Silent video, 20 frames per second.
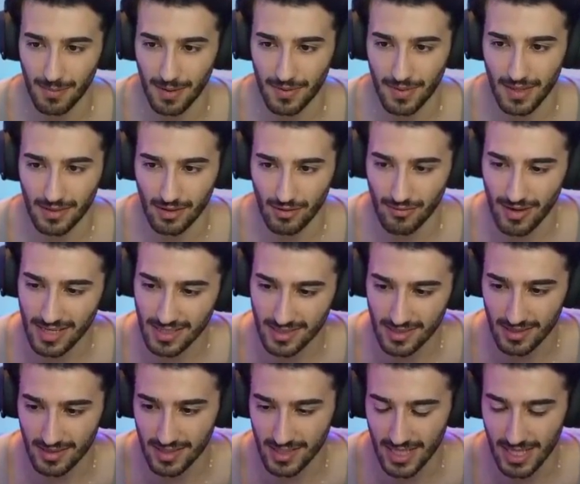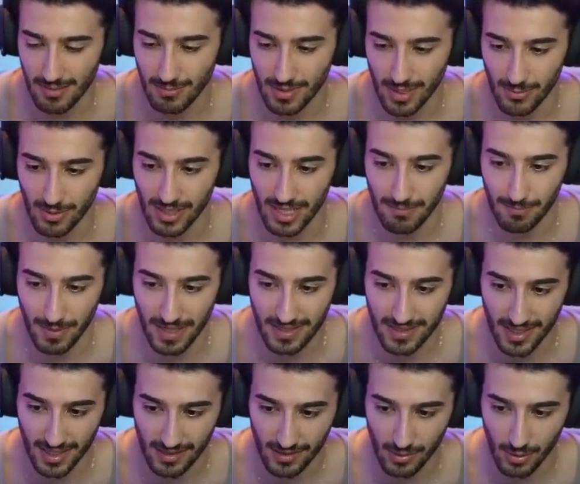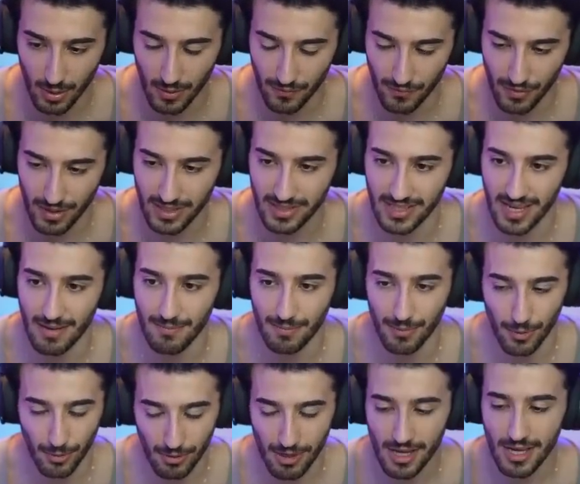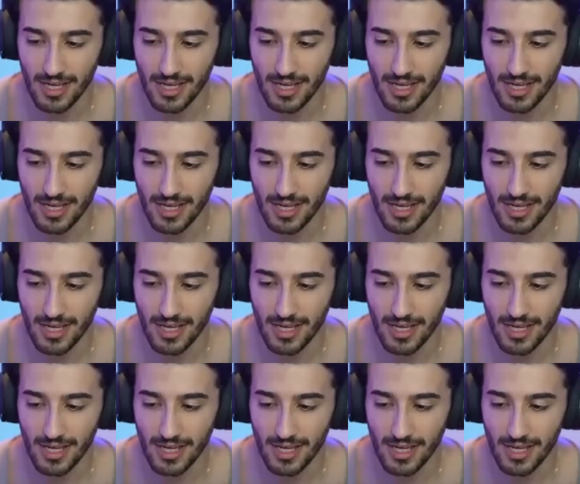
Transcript: I think the rest of the team, someone like Bentancur, for example,